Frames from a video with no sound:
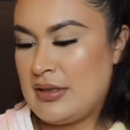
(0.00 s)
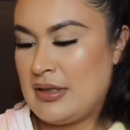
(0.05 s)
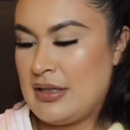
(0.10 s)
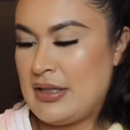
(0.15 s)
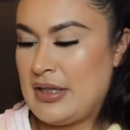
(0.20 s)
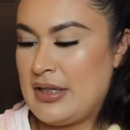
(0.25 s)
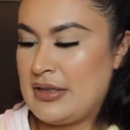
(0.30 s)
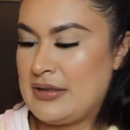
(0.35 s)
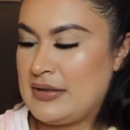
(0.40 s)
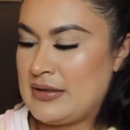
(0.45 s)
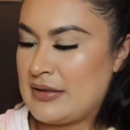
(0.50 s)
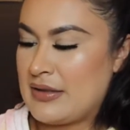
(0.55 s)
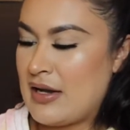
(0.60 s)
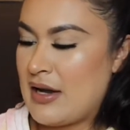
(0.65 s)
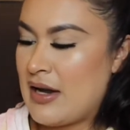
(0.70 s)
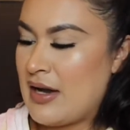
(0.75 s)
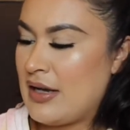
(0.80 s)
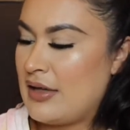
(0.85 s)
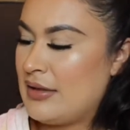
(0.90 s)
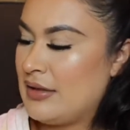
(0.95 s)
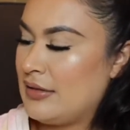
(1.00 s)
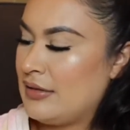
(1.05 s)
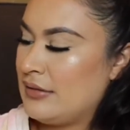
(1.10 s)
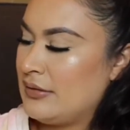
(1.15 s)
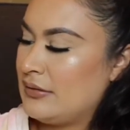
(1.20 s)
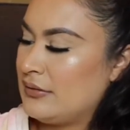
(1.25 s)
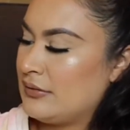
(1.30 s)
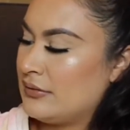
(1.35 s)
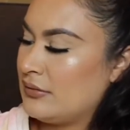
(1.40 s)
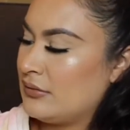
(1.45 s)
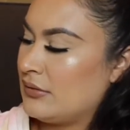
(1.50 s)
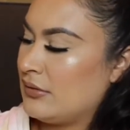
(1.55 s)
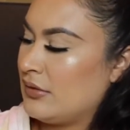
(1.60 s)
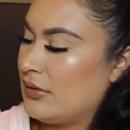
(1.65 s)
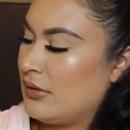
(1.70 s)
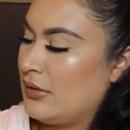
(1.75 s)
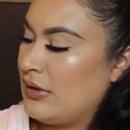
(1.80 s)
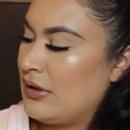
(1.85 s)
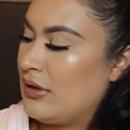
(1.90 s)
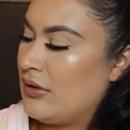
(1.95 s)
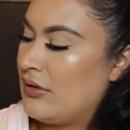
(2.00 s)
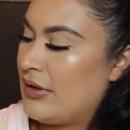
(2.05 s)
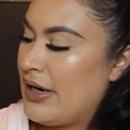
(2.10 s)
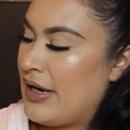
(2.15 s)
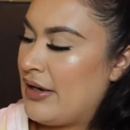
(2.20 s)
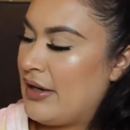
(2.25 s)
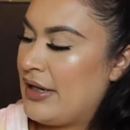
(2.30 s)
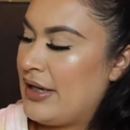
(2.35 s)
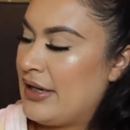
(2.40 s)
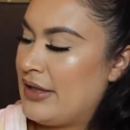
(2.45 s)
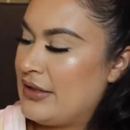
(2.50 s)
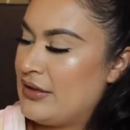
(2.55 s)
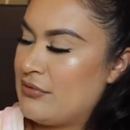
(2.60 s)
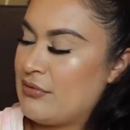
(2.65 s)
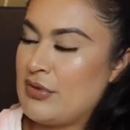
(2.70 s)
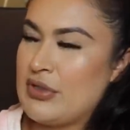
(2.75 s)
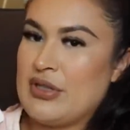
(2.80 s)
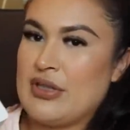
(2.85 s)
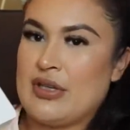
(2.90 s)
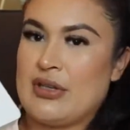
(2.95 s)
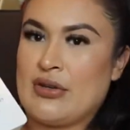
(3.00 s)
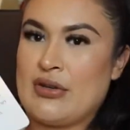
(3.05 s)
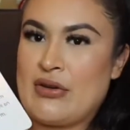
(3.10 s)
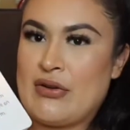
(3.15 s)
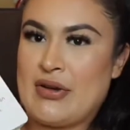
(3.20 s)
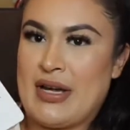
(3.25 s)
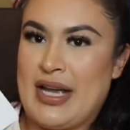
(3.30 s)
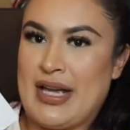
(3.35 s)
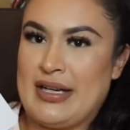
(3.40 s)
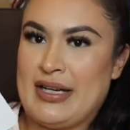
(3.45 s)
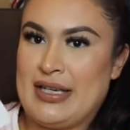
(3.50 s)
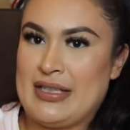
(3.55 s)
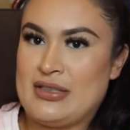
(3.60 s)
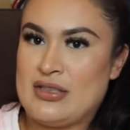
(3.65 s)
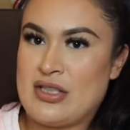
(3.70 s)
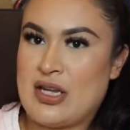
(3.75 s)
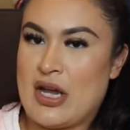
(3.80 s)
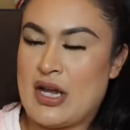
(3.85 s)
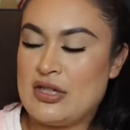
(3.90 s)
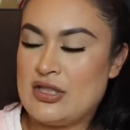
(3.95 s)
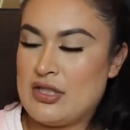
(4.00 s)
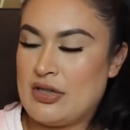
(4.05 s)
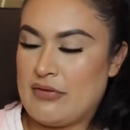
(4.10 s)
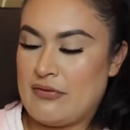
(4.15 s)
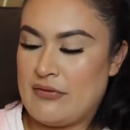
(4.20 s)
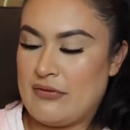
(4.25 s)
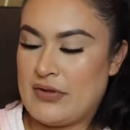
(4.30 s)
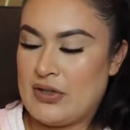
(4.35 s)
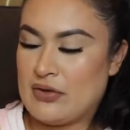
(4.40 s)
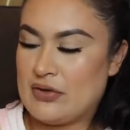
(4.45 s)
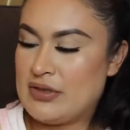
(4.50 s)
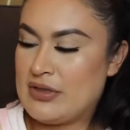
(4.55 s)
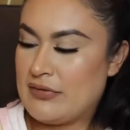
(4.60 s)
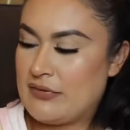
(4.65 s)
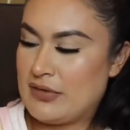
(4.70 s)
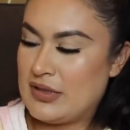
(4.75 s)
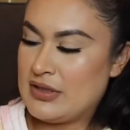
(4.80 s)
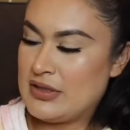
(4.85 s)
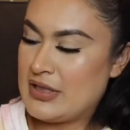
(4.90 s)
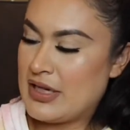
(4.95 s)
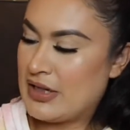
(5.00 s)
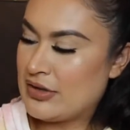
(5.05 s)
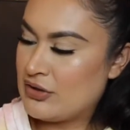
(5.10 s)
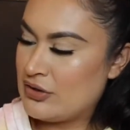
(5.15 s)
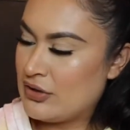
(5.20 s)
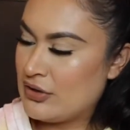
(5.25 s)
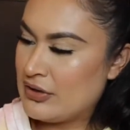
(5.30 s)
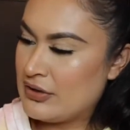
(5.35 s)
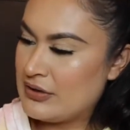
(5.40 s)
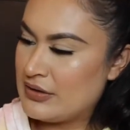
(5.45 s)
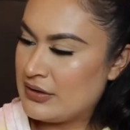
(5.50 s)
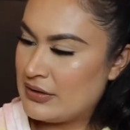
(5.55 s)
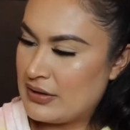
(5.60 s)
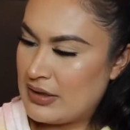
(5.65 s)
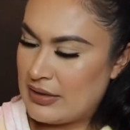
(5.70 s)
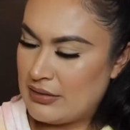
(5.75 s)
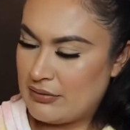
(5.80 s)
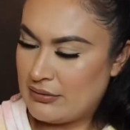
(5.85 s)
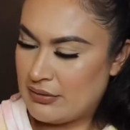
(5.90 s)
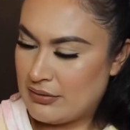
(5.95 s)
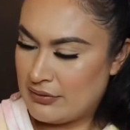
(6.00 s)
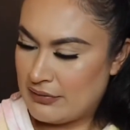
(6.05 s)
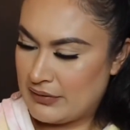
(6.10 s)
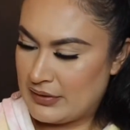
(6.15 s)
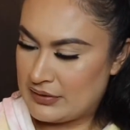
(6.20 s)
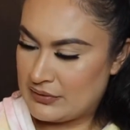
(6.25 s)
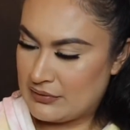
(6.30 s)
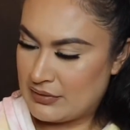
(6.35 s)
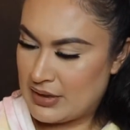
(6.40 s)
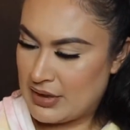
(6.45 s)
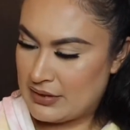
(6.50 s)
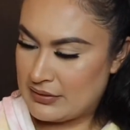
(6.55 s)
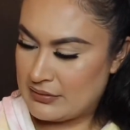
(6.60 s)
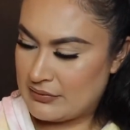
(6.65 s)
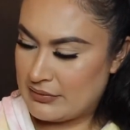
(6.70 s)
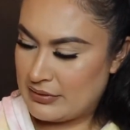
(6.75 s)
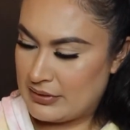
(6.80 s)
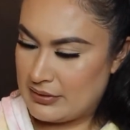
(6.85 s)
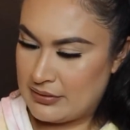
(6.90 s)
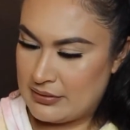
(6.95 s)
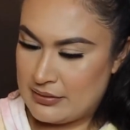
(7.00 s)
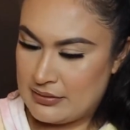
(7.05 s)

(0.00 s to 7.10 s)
it's got little areas where you can go ahead and touch and feel different textures. I don't know if this one has one.